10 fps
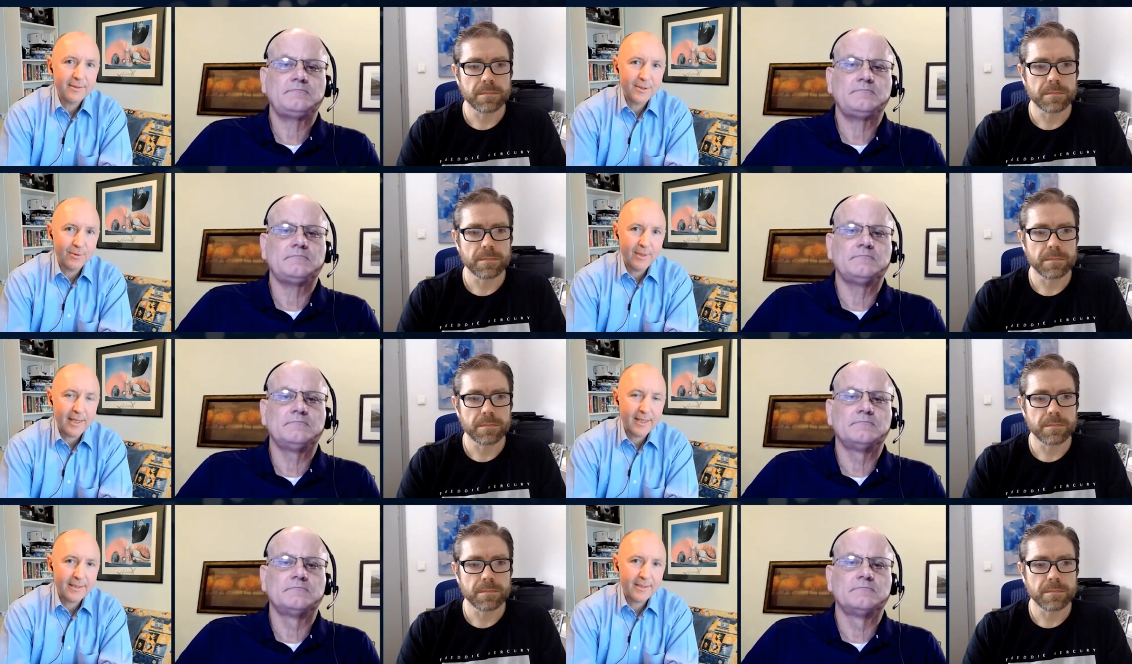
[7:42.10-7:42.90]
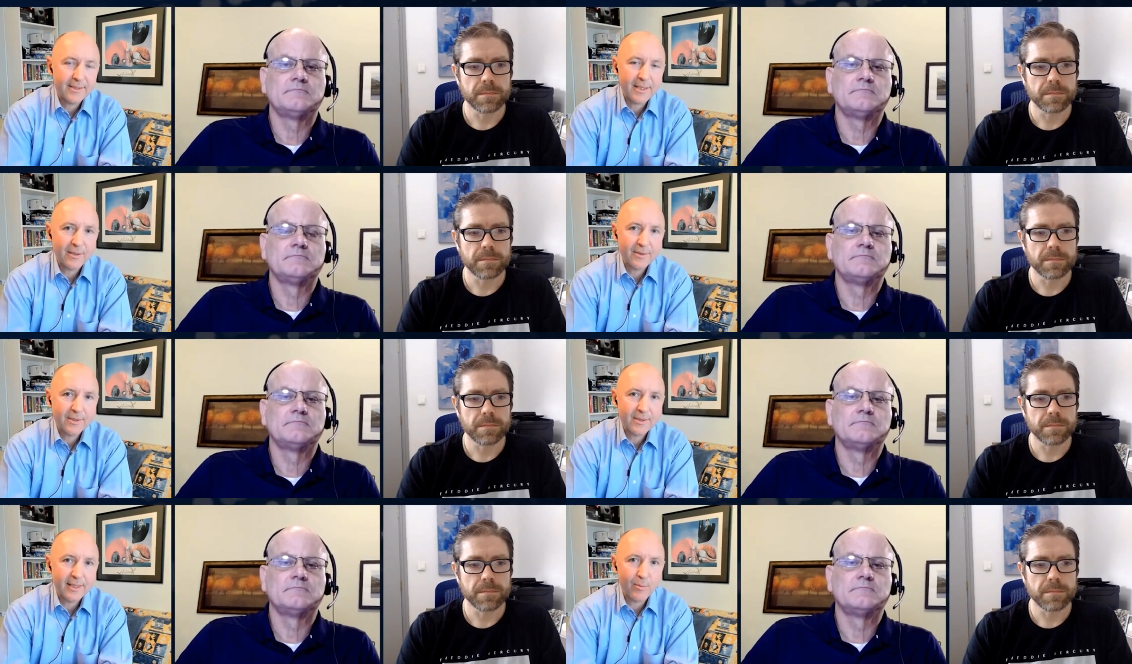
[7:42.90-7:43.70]
Speaker 1: so I guess it sounds
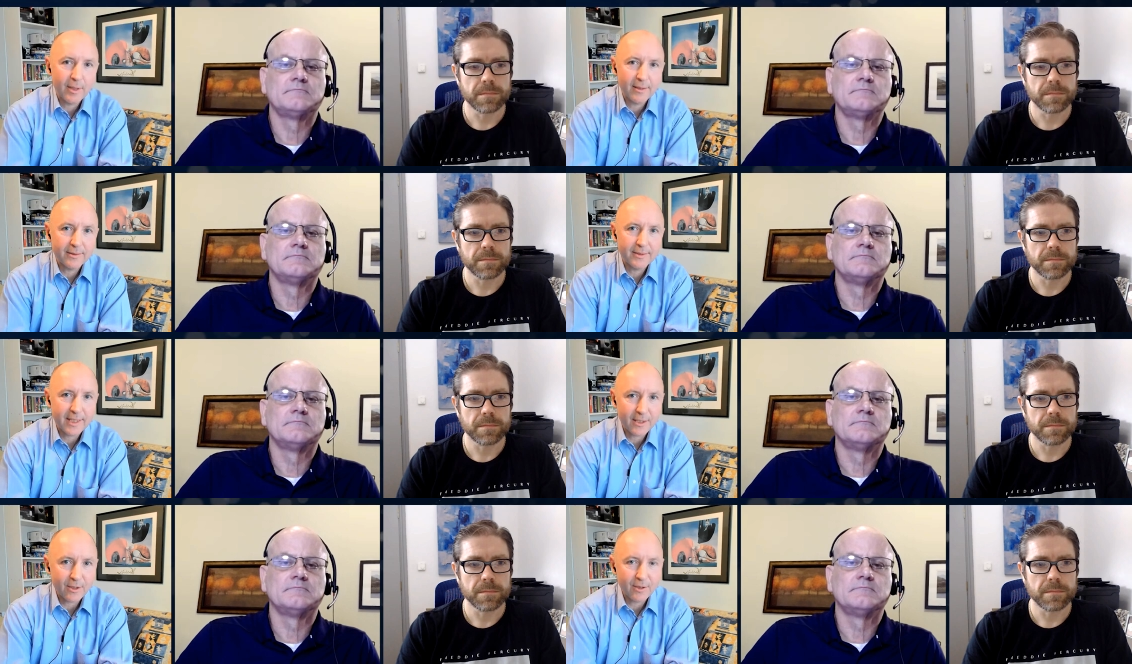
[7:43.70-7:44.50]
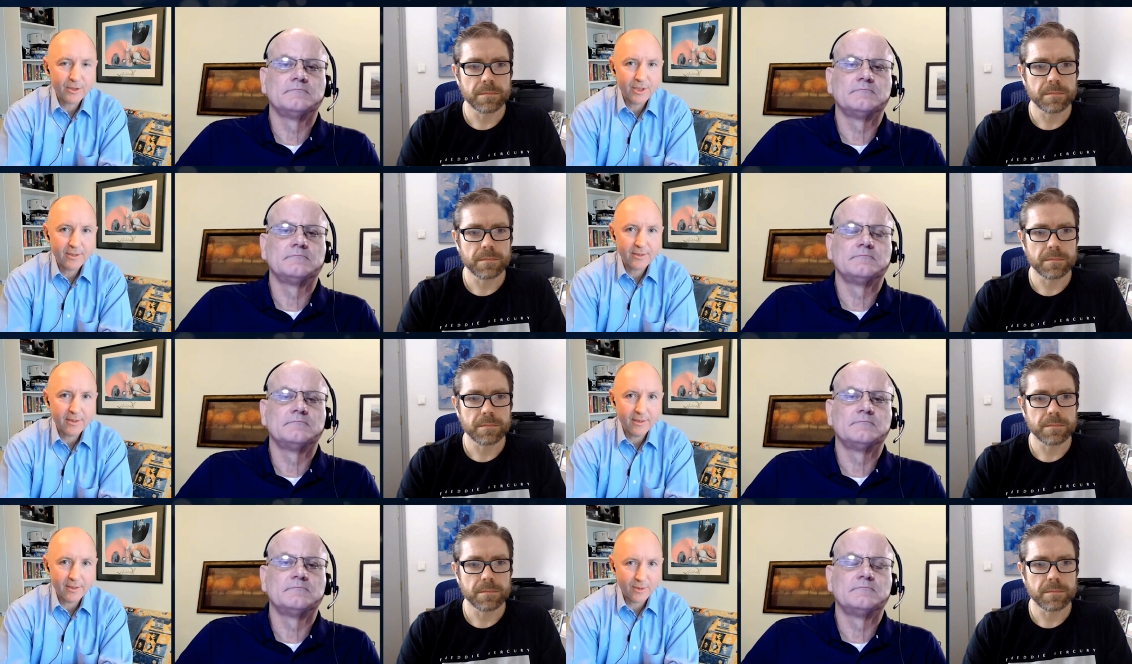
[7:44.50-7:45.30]
like while technology is an
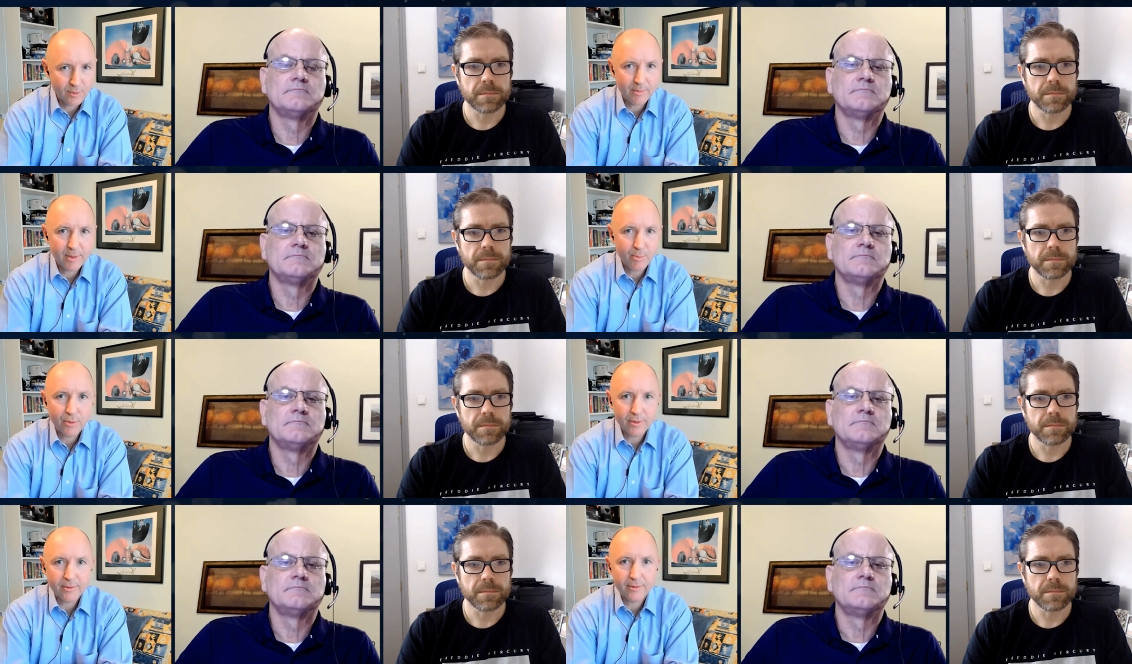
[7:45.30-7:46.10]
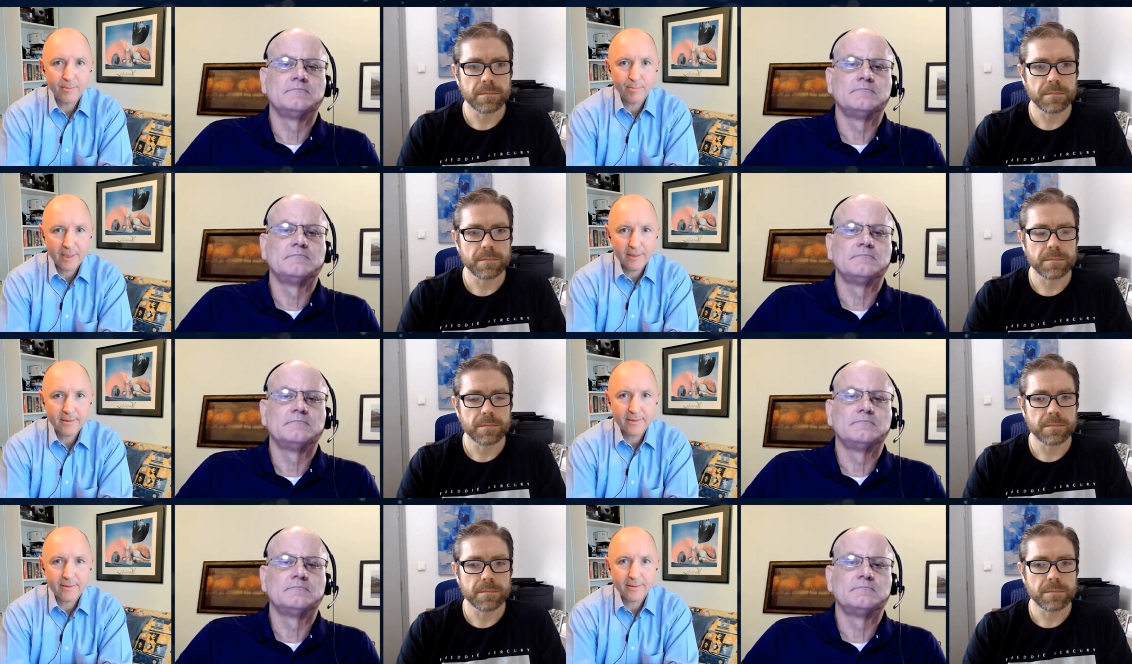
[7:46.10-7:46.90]
extremely important
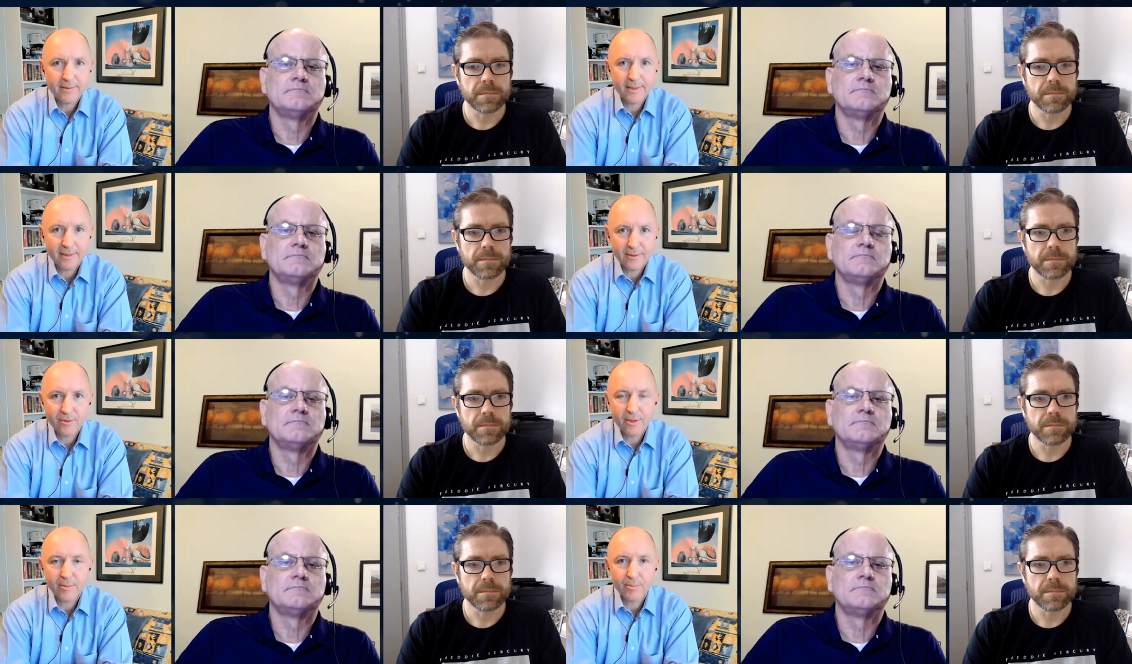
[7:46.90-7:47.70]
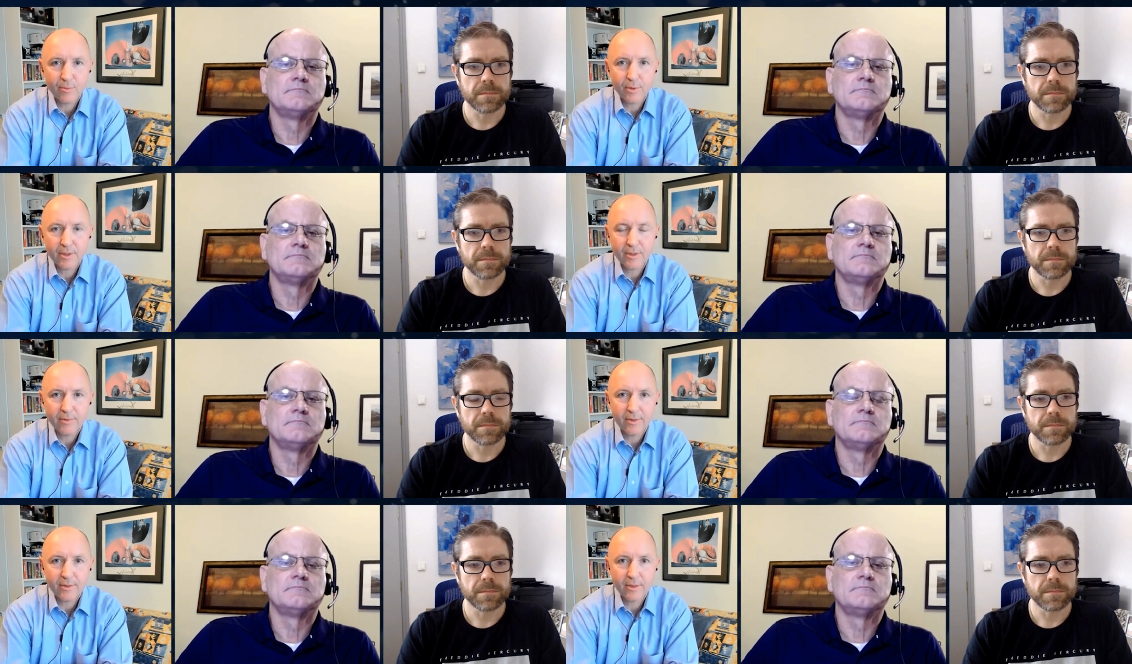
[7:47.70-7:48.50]
piece, the interop, the working
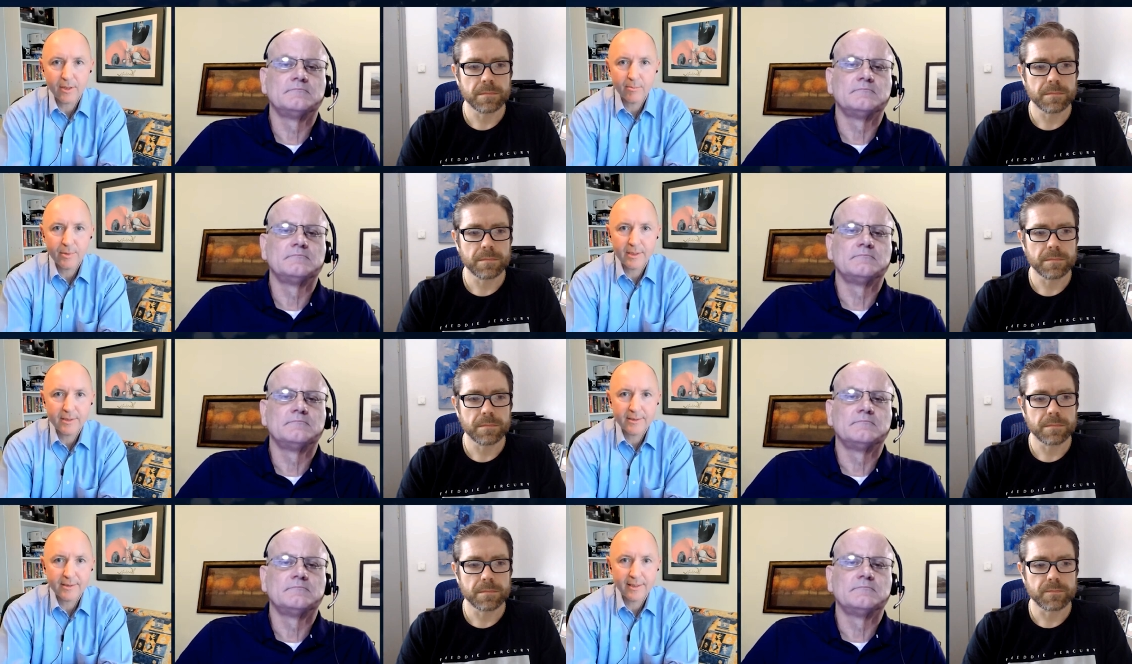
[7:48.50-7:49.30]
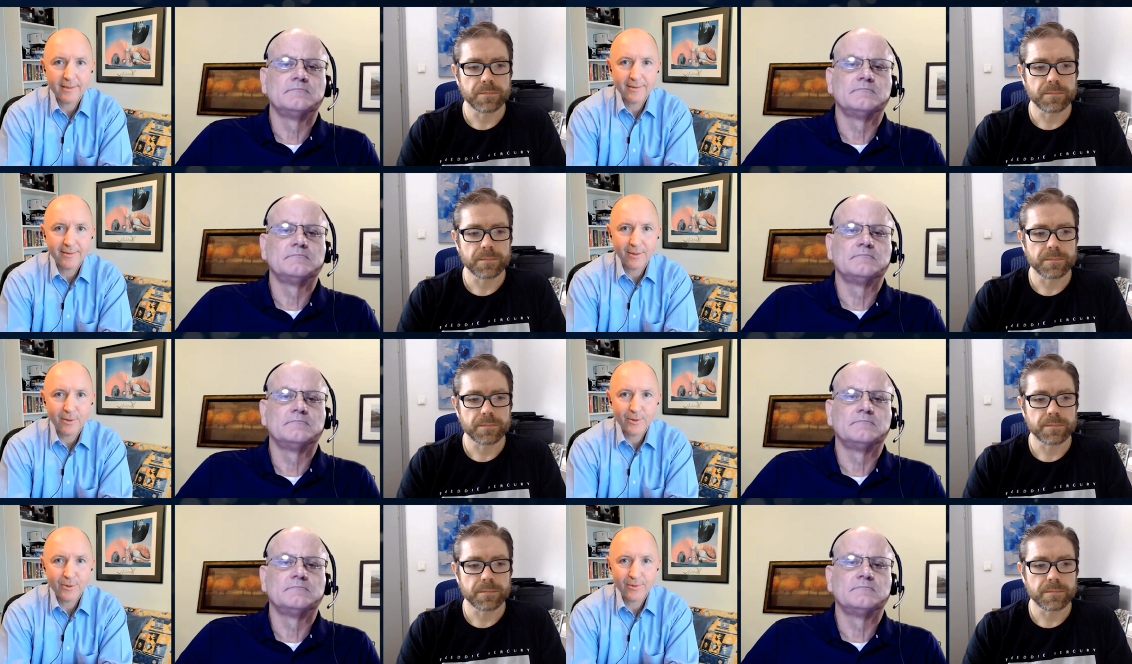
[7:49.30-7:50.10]
with other companies, that
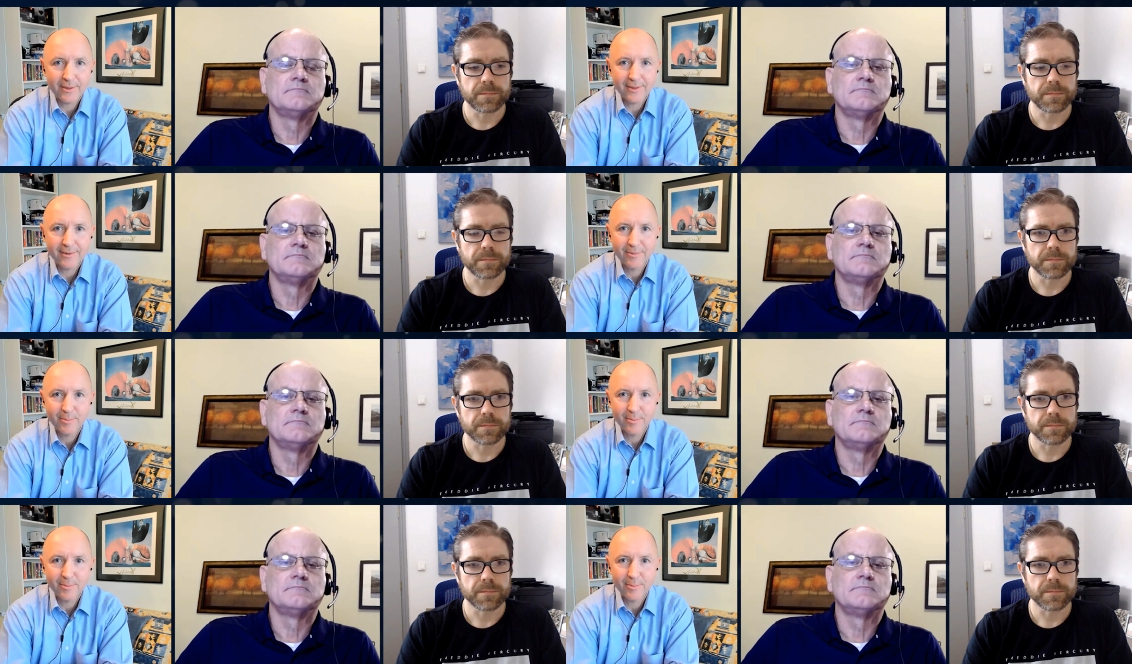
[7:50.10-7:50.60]
also the